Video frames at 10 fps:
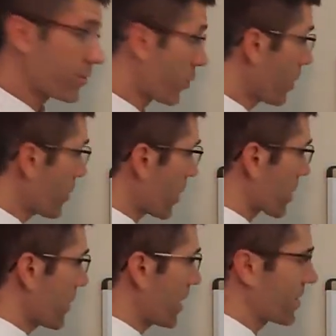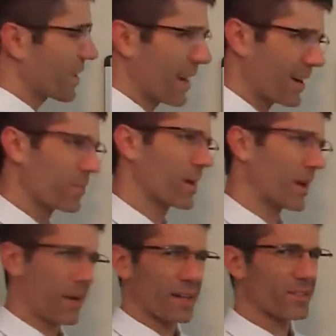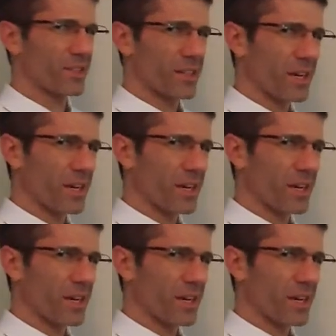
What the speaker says: If you want to mark them out, you can, but I'm actually going to